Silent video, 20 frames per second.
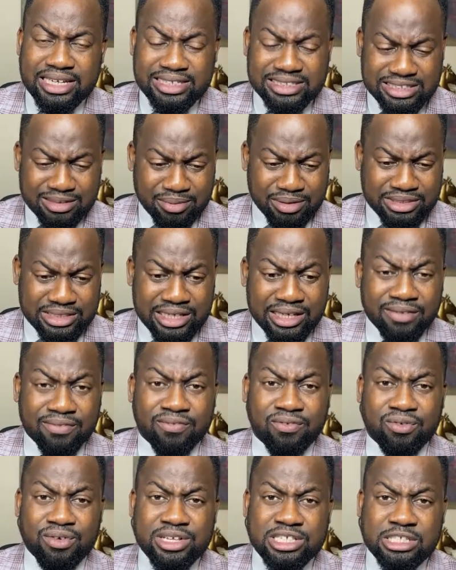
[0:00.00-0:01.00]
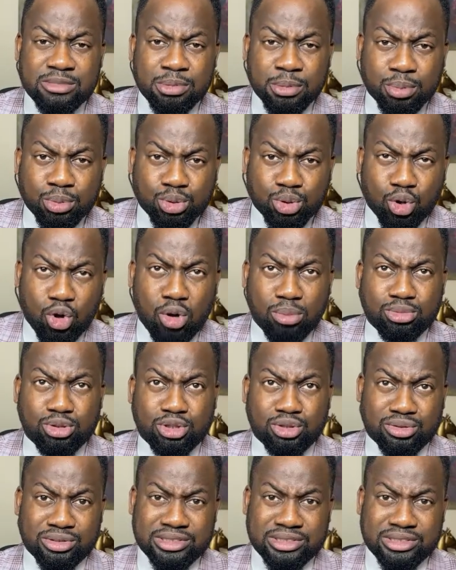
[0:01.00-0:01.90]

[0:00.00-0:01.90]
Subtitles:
is about influencing people to come to your